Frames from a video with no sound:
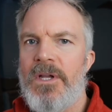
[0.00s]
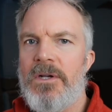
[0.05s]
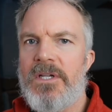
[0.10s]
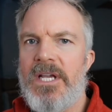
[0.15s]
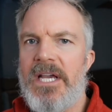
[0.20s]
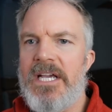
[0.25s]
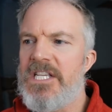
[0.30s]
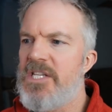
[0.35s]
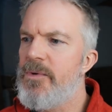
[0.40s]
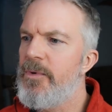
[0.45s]

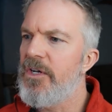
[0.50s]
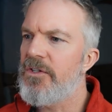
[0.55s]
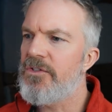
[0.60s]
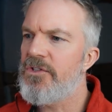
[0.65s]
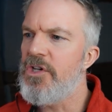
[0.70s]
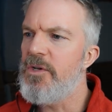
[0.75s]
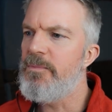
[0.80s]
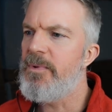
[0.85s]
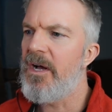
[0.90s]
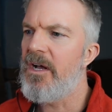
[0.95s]
Okay, so we've got
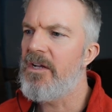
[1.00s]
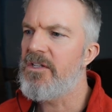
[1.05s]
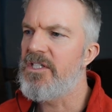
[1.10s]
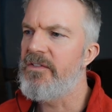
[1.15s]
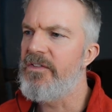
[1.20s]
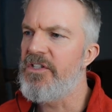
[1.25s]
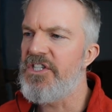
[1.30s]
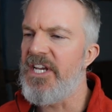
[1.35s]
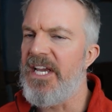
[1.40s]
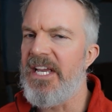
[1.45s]
two parts
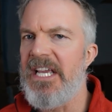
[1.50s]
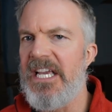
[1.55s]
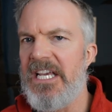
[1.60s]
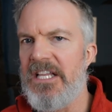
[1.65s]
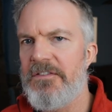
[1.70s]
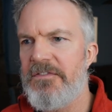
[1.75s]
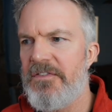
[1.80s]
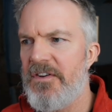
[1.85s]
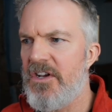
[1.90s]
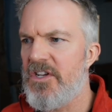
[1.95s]
of the jet here.
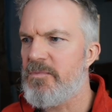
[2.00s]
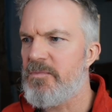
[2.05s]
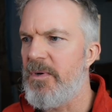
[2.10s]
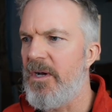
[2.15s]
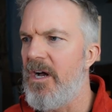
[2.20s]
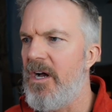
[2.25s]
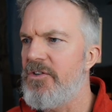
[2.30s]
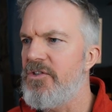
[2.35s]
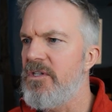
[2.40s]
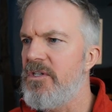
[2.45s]
The first
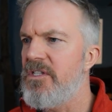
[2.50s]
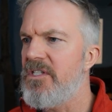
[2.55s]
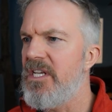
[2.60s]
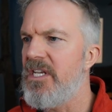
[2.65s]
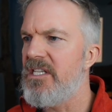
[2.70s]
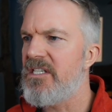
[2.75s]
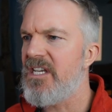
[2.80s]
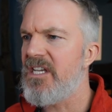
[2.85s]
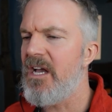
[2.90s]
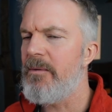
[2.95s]
part, you can see
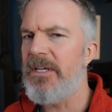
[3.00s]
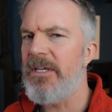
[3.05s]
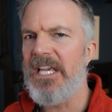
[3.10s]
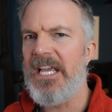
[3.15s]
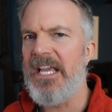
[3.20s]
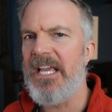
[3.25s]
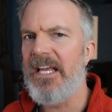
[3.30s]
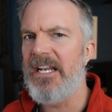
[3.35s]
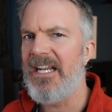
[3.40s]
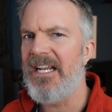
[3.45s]
it's coming
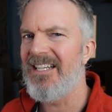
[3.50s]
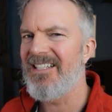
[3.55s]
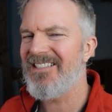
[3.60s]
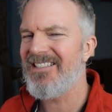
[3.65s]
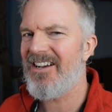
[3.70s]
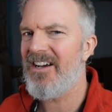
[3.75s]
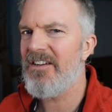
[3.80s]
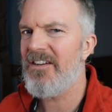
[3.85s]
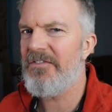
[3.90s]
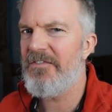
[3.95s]
in and it
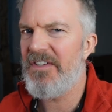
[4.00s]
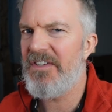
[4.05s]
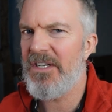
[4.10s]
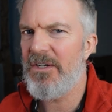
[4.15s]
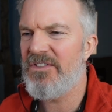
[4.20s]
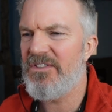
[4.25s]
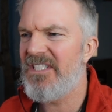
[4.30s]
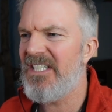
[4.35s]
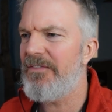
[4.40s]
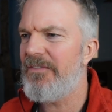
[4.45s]
kind of
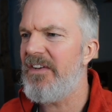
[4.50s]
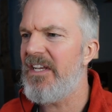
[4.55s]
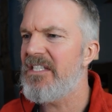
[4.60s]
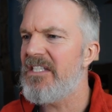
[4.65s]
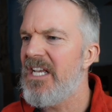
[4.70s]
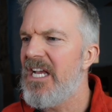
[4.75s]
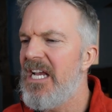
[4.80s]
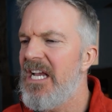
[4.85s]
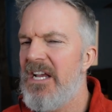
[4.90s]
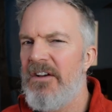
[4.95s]
feels as if
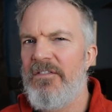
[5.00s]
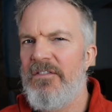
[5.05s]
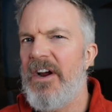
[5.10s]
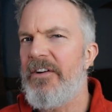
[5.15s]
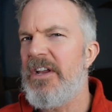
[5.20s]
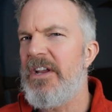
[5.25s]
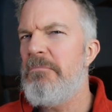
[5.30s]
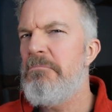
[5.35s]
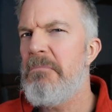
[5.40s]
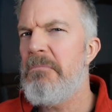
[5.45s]
it's
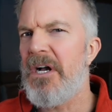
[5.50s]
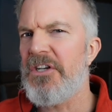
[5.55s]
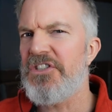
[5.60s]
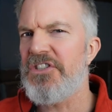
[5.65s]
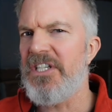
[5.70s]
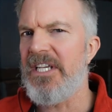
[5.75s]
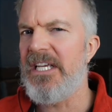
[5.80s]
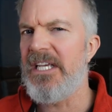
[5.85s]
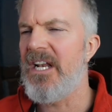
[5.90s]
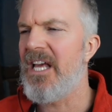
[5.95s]
very
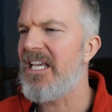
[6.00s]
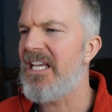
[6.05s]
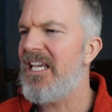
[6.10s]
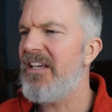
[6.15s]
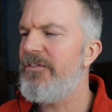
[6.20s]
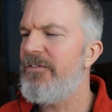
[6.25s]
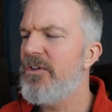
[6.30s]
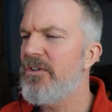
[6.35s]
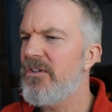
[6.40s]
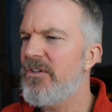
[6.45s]
mushy. Like
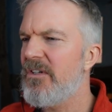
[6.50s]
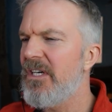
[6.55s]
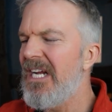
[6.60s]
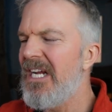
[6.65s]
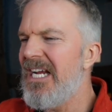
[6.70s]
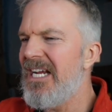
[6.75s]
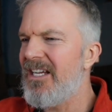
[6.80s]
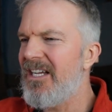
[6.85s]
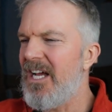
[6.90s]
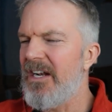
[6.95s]
if you're
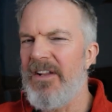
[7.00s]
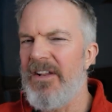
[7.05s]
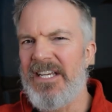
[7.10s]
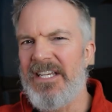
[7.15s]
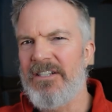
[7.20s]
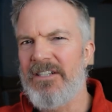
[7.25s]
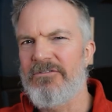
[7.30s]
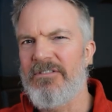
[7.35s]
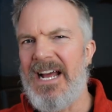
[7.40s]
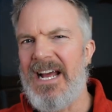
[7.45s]
kind of like
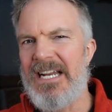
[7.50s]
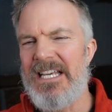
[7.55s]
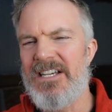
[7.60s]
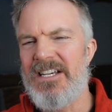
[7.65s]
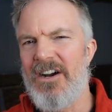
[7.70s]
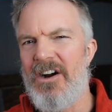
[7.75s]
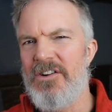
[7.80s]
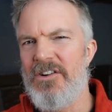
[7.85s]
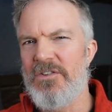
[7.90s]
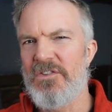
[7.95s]
in a rally
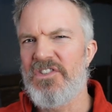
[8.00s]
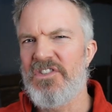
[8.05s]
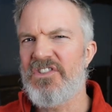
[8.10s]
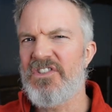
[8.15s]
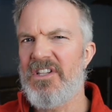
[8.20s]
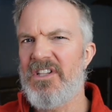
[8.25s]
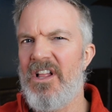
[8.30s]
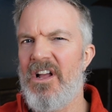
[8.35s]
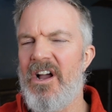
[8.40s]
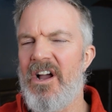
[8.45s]
car and you're
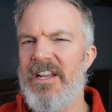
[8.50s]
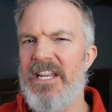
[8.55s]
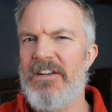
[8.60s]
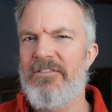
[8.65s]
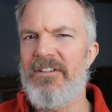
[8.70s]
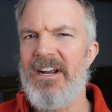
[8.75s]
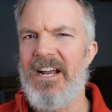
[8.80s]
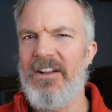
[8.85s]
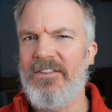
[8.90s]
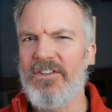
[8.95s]
sliding
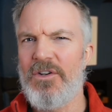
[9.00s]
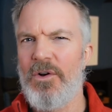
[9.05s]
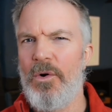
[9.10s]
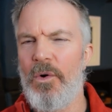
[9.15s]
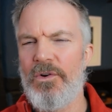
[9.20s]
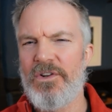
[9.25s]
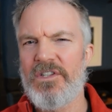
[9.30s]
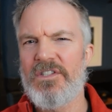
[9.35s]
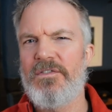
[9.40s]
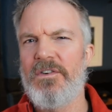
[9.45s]
around the
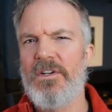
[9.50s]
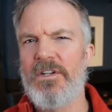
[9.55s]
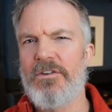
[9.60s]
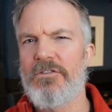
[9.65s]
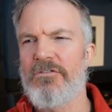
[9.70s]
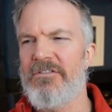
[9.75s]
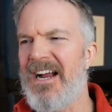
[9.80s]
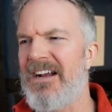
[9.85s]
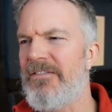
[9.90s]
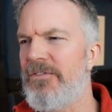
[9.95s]
corners full of
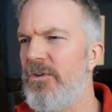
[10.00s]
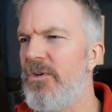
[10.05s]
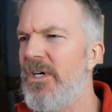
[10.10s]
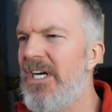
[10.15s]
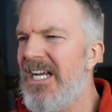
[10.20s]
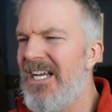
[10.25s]
gravel.